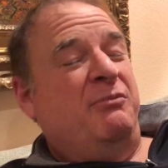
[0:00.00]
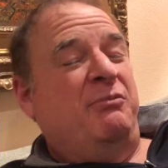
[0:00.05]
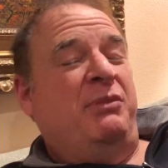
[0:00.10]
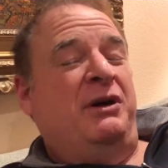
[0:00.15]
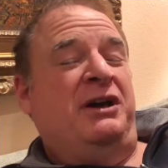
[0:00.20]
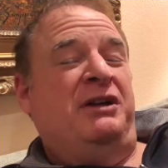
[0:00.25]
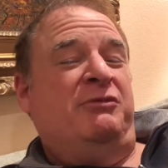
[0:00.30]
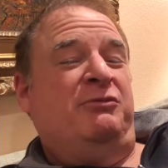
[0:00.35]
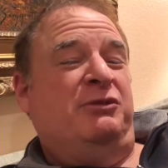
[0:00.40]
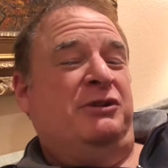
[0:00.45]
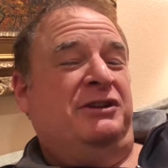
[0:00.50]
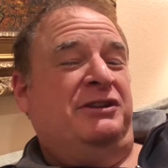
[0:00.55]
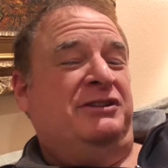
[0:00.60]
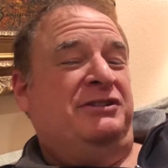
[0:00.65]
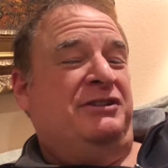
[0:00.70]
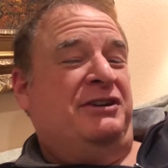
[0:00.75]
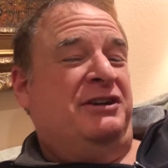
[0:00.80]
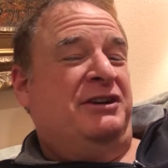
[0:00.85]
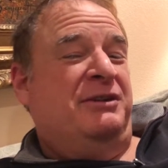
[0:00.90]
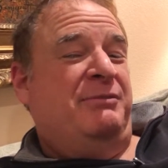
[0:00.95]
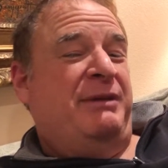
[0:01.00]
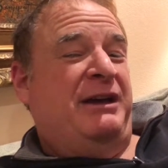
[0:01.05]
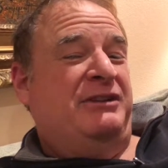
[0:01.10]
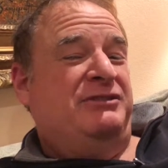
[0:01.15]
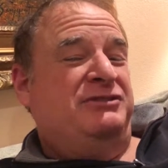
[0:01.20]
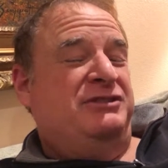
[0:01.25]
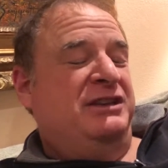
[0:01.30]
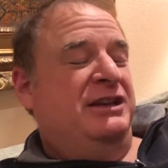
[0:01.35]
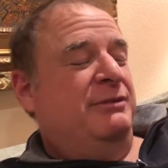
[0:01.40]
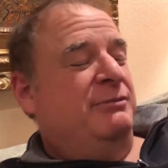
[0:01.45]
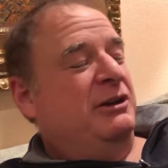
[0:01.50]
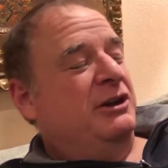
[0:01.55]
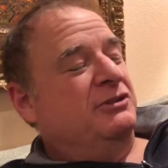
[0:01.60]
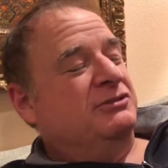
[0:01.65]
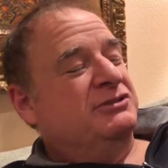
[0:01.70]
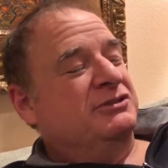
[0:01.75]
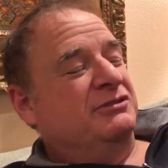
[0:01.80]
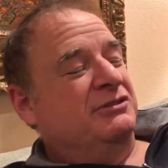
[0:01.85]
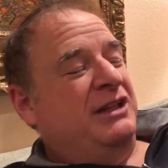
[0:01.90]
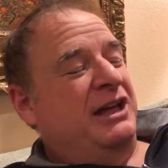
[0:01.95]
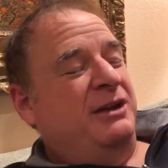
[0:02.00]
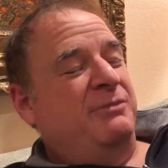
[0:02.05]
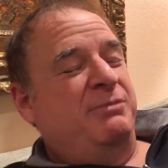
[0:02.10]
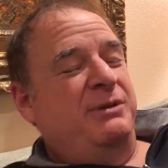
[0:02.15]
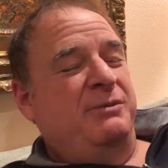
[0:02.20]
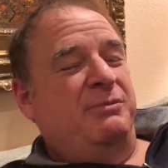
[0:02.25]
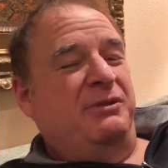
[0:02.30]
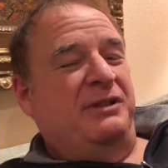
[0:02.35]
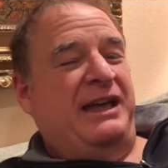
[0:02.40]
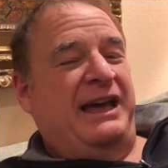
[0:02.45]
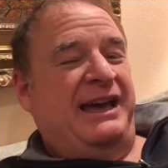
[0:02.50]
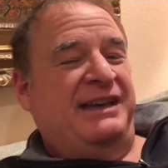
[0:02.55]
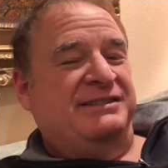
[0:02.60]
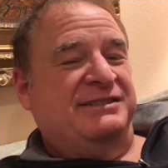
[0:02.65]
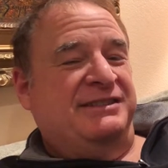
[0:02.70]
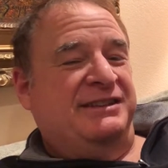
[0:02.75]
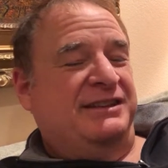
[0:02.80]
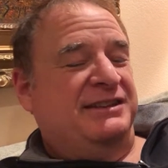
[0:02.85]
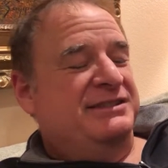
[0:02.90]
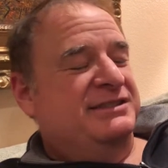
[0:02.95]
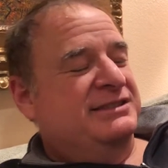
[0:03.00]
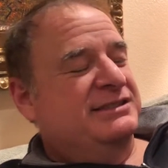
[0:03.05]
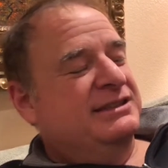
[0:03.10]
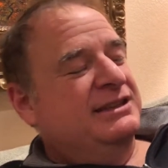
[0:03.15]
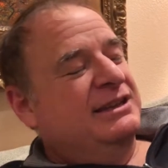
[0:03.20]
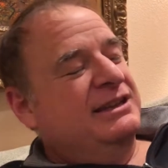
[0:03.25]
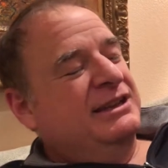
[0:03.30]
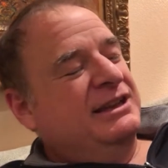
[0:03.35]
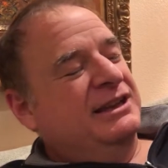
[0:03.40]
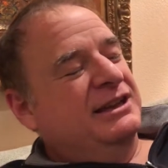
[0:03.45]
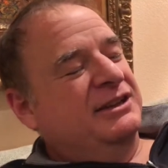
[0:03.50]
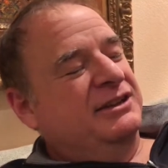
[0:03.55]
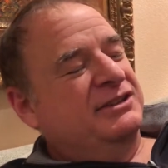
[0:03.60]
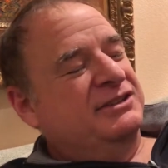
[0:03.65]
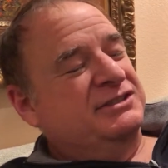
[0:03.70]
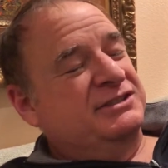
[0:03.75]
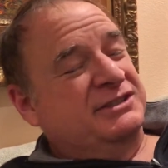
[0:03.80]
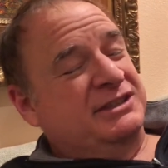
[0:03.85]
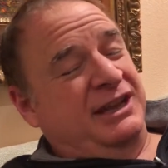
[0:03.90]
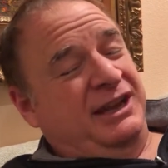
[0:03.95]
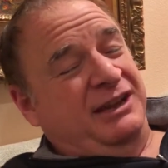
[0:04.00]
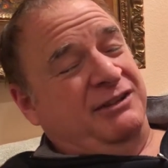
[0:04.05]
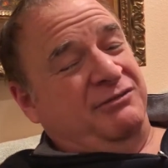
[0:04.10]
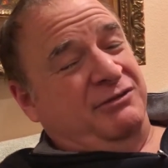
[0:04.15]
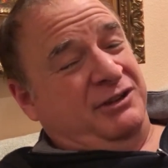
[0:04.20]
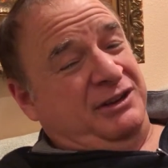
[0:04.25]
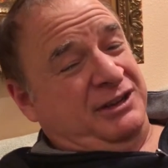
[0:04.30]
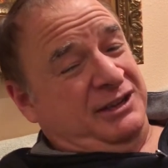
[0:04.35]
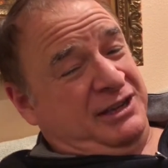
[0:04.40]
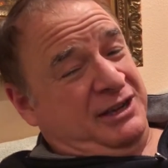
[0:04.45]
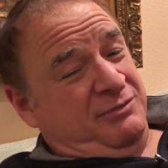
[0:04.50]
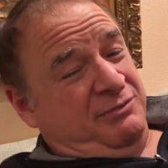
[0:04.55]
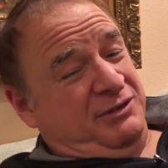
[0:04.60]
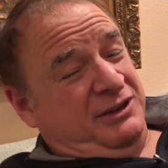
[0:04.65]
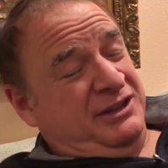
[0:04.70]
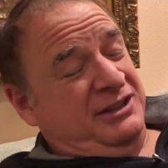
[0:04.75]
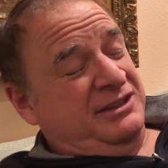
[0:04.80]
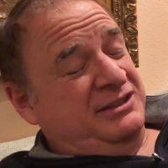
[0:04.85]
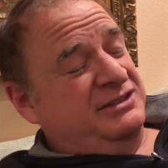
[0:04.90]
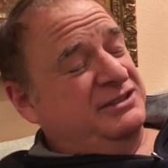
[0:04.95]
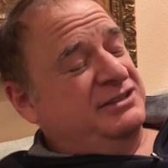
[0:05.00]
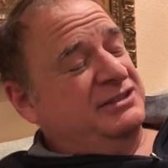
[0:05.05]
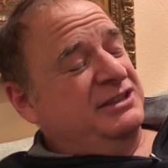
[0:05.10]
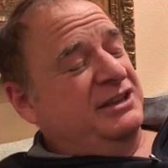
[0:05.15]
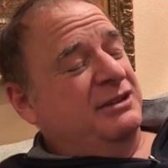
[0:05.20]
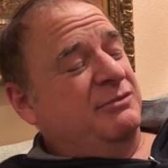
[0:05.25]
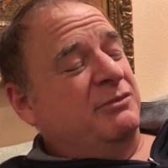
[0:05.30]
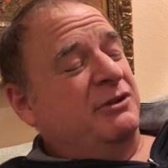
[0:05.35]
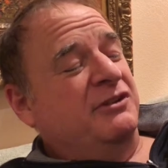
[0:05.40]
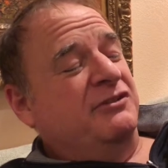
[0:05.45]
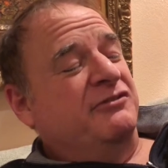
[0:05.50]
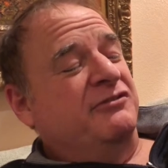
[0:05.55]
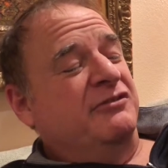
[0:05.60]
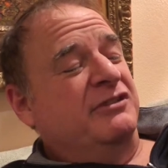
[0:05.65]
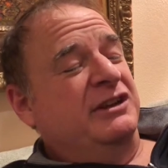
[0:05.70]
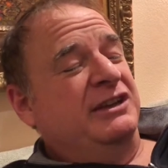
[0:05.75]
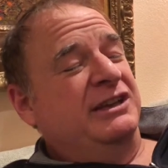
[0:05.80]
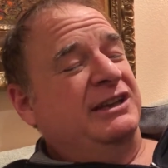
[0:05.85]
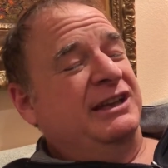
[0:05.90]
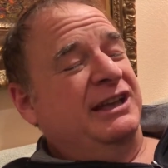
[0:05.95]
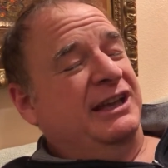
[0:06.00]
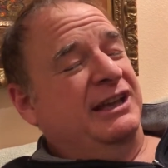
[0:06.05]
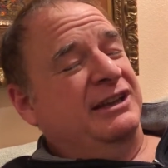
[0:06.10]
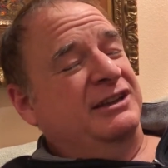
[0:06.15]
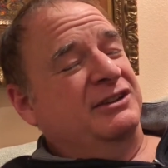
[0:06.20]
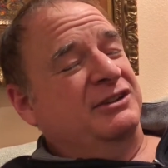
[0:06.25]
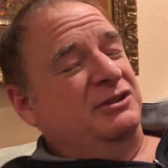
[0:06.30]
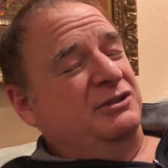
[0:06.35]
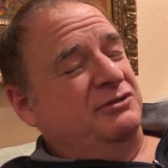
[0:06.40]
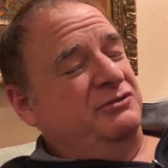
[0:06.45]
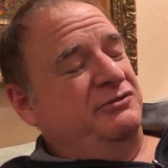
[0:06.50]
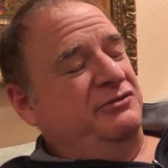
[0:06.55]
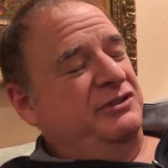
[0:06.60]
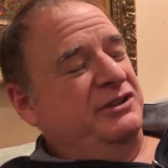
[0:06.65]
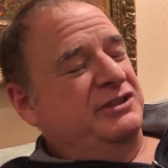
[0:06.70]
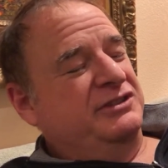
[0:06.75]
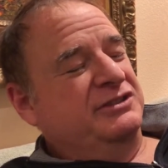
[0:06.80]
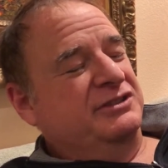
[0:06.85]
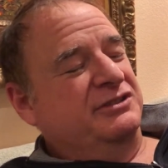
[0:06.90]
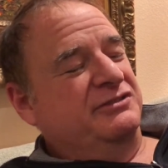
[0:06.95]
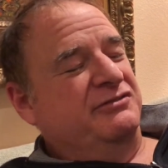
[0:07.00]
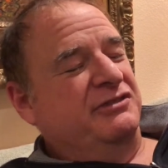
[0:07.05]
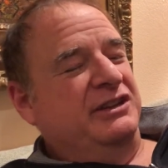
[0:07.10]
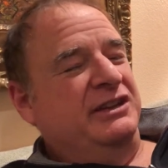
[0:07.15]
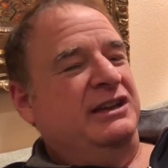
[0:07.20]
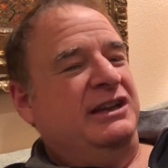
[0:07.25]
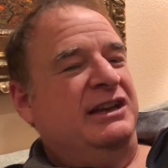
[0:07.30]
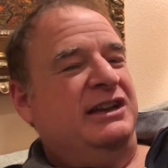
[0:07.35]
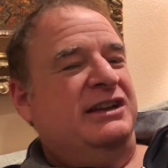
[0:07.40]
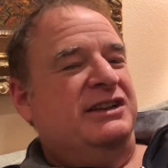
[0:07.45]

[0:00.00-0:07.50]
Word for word: But we're going to talk about GMO. So a lot of people asked us because I run a company that's GMO free and gluten free and sugar free.